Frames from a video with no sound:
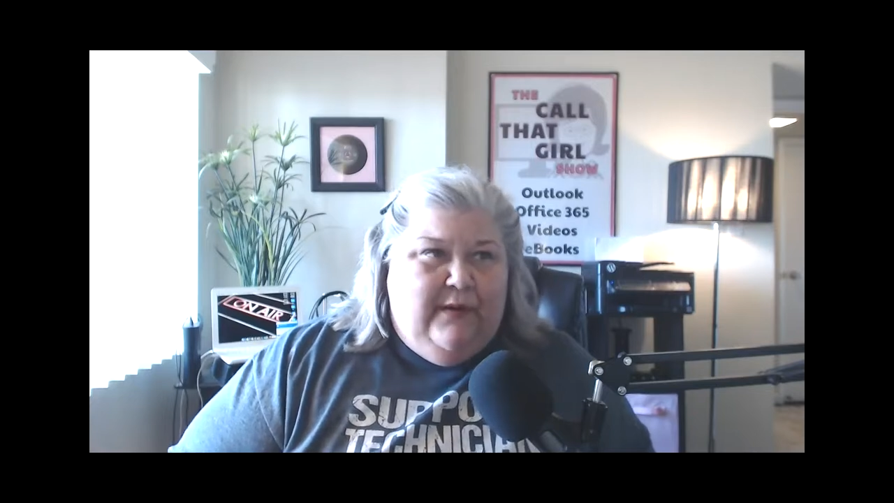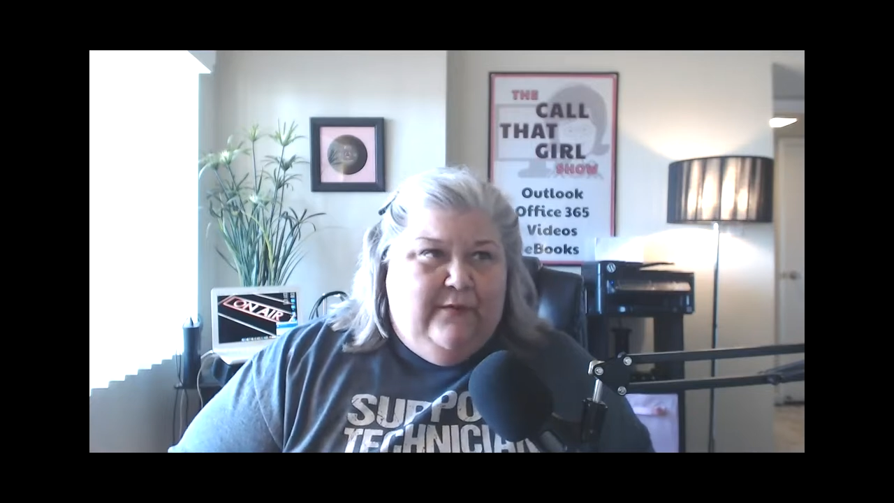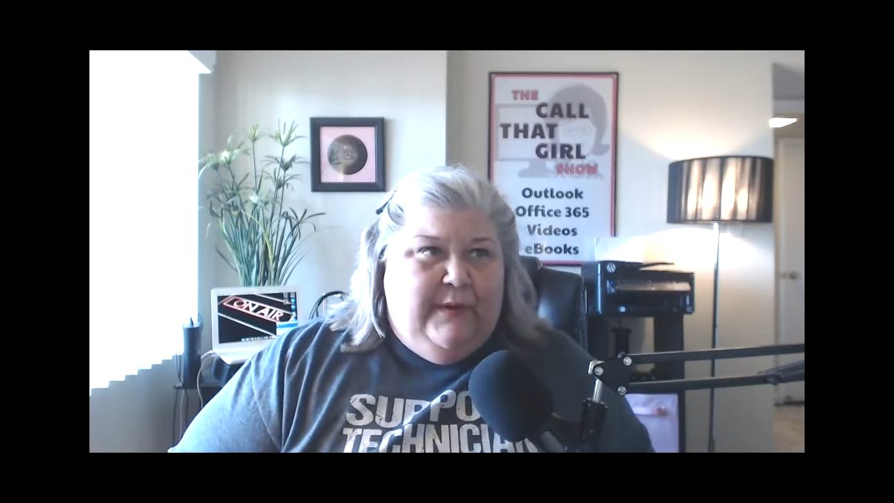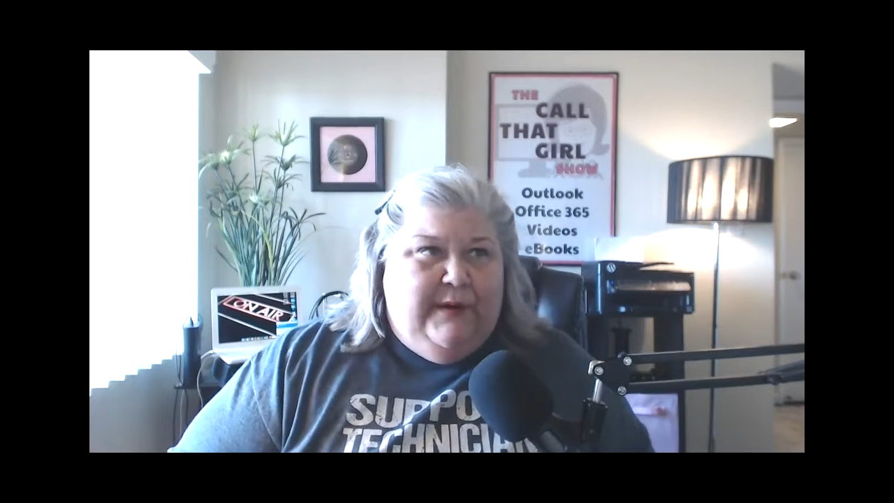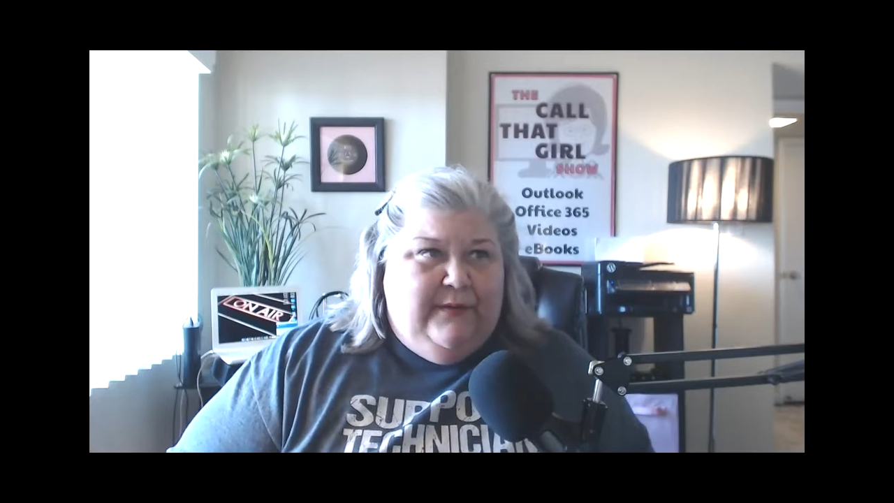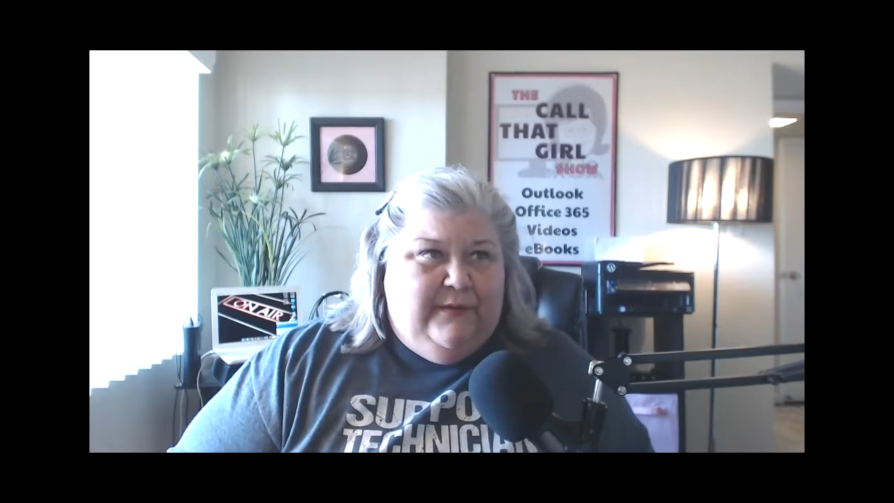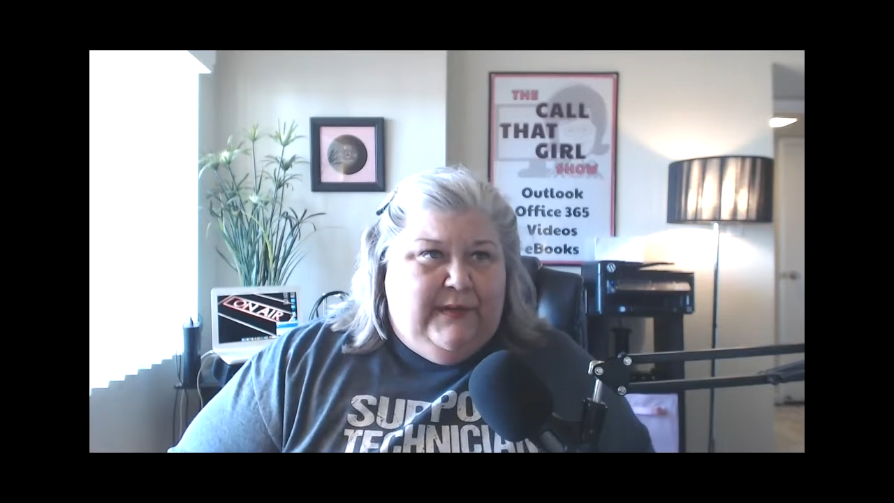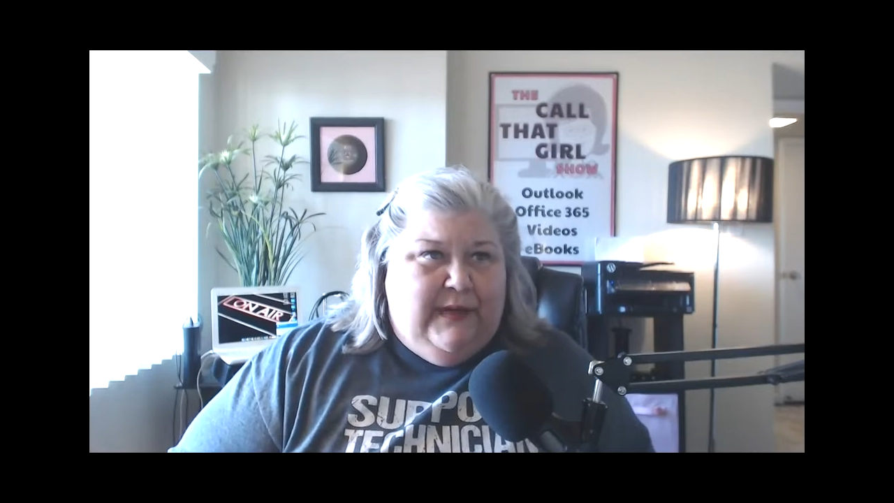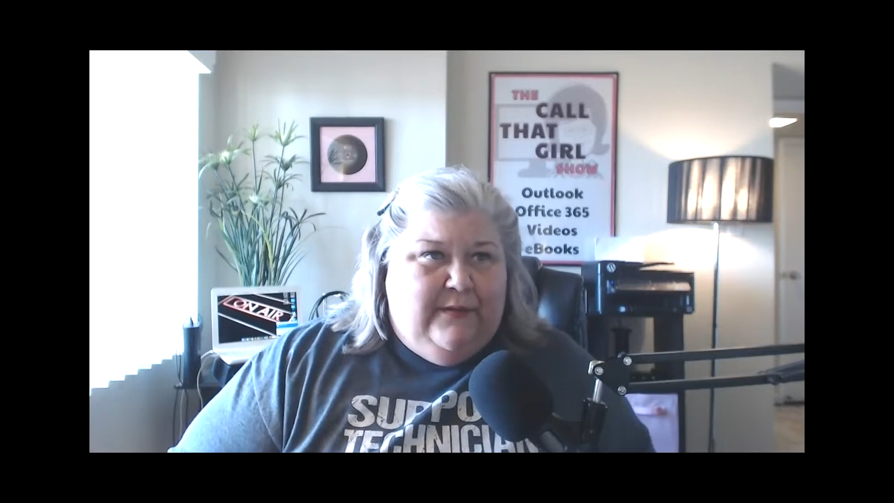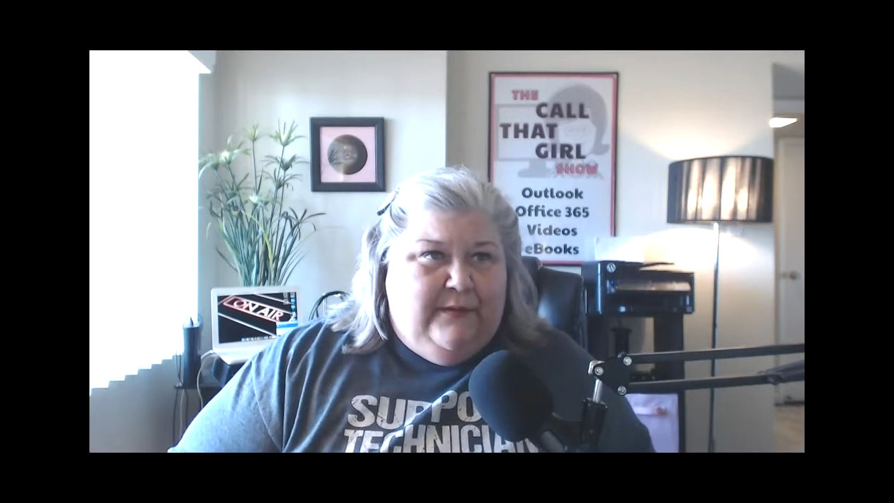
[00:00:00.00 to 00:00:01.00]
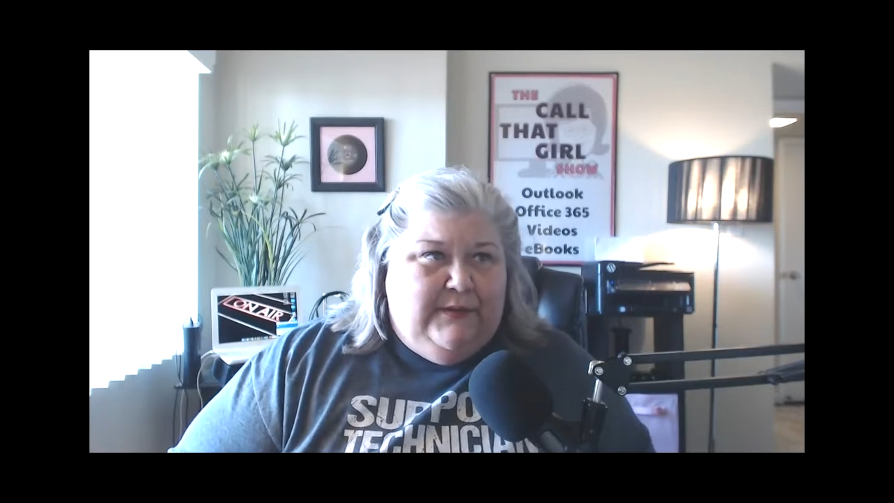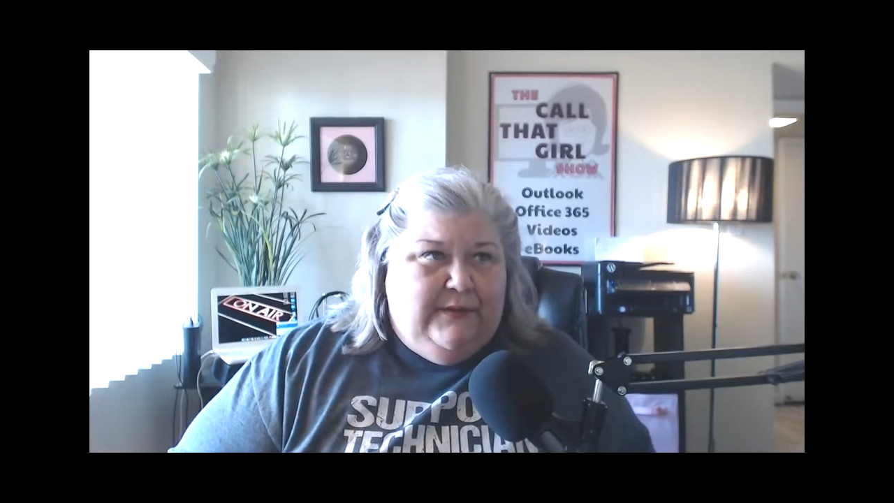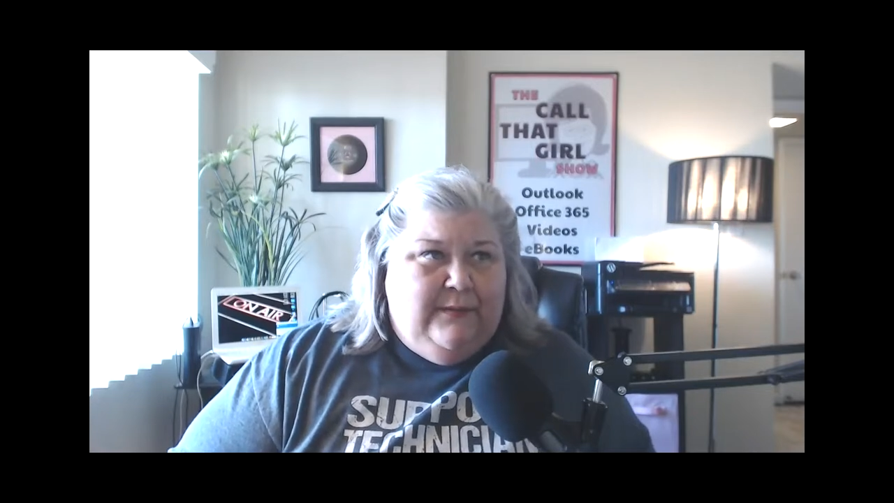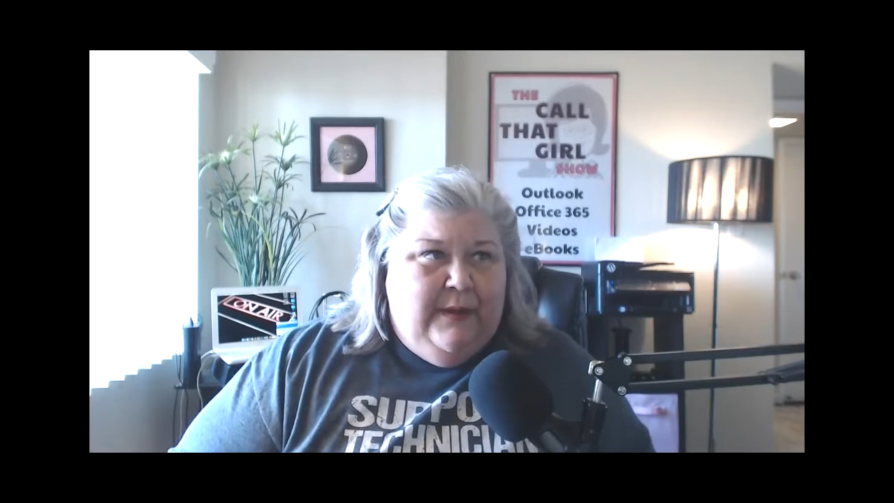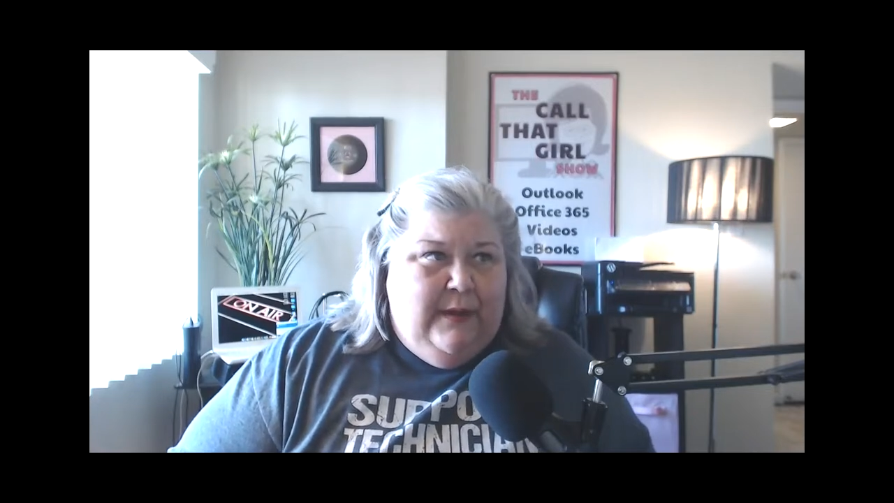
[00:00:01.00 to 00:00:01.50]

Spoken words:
of Windows now. So